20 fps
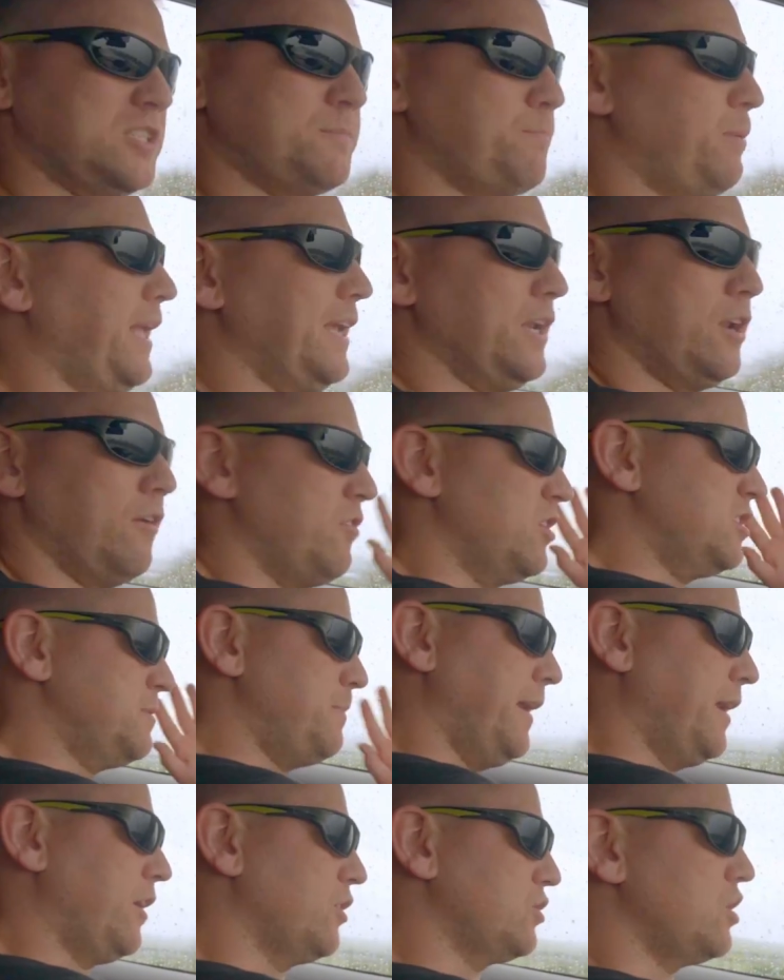just play it over the
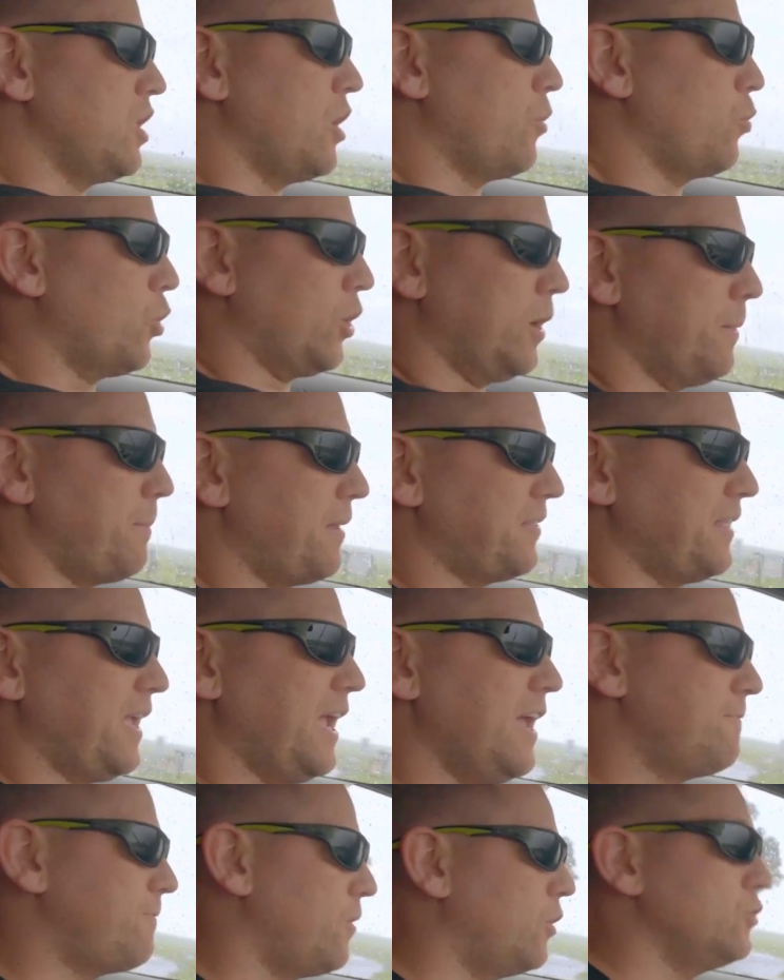speakers and not worry about the
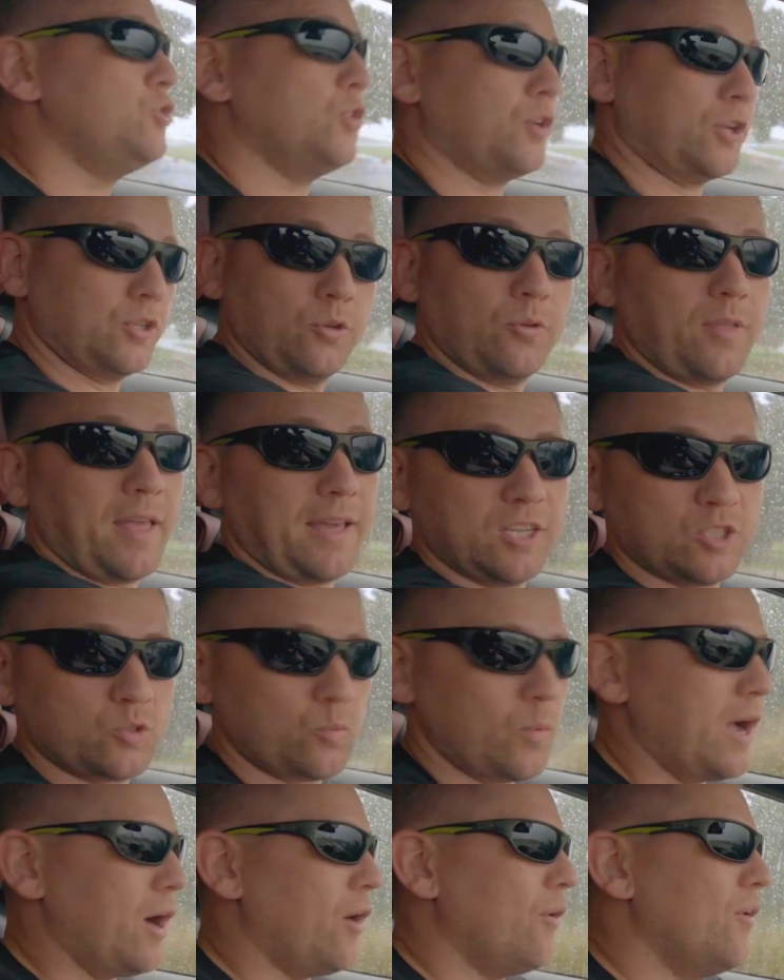headphones, you can do that
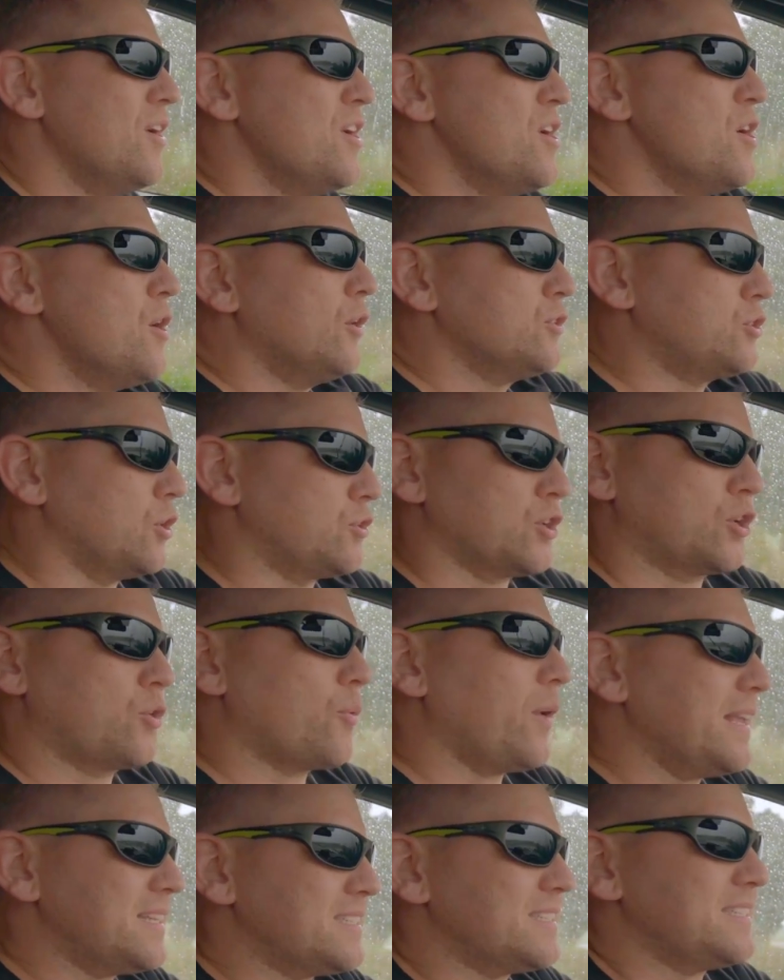as well. So it's a
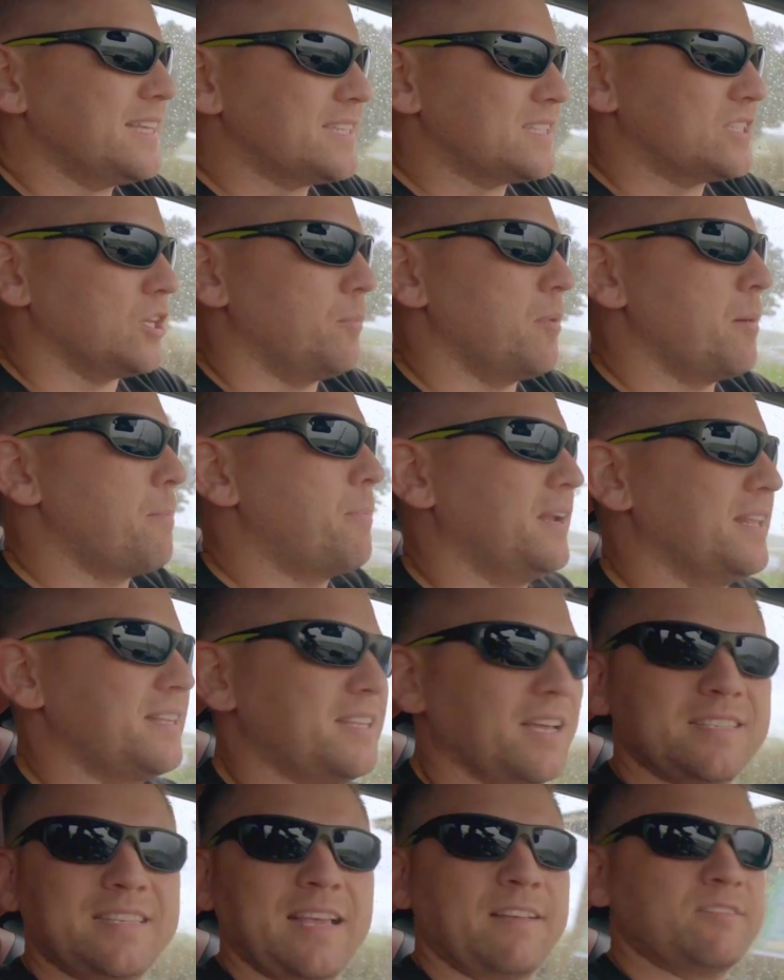great system, but
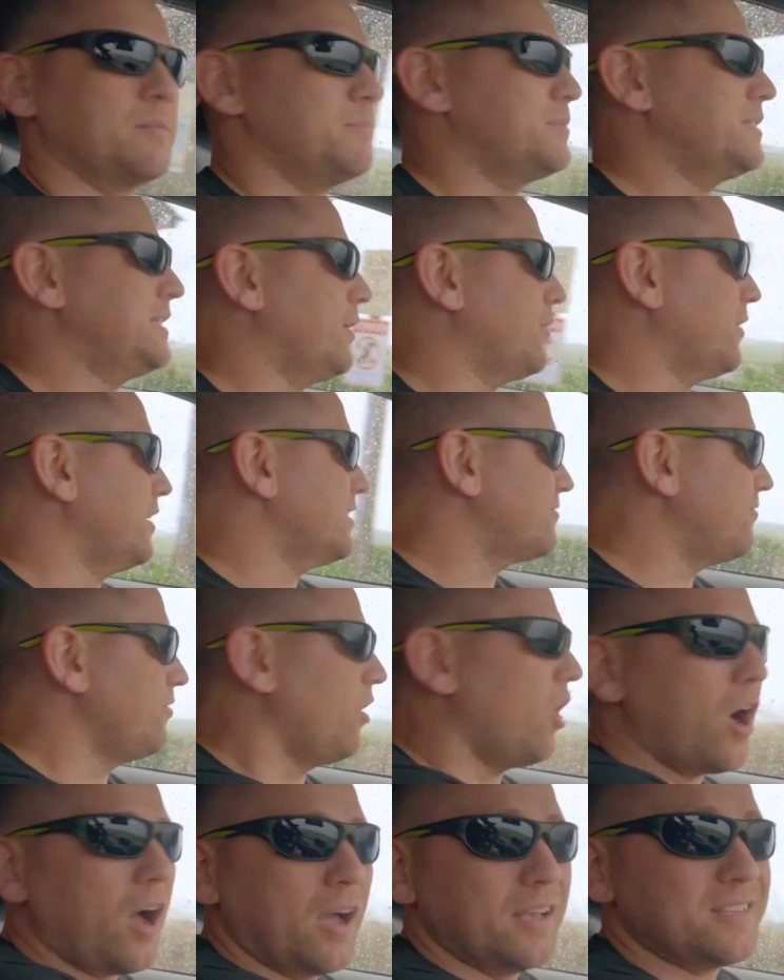it does have some serious
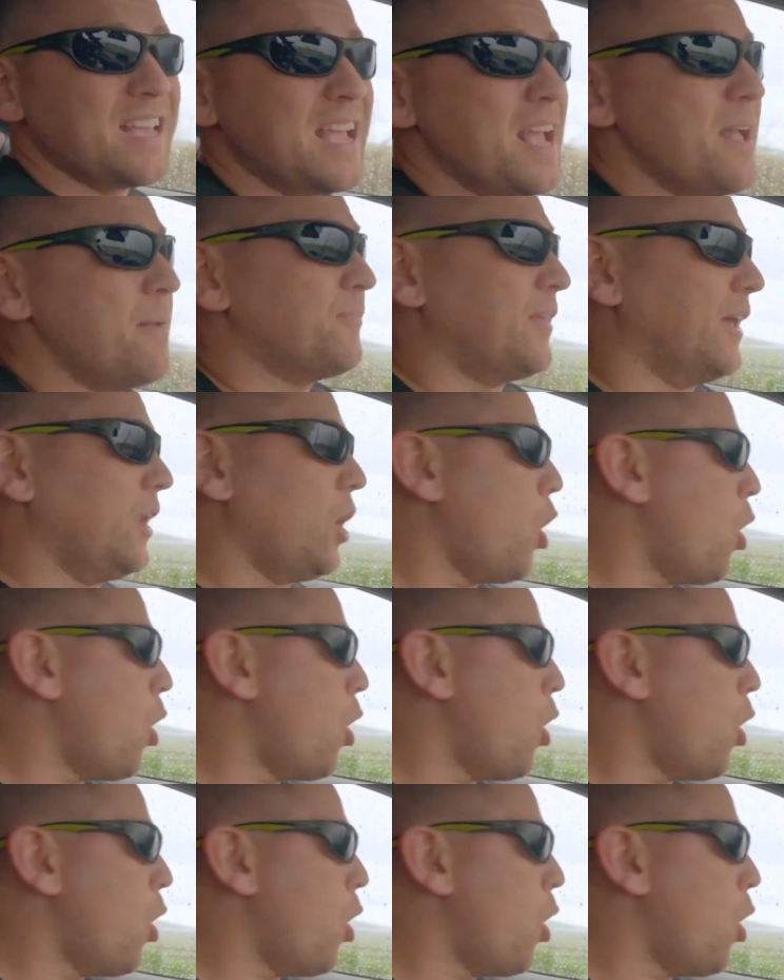flaws that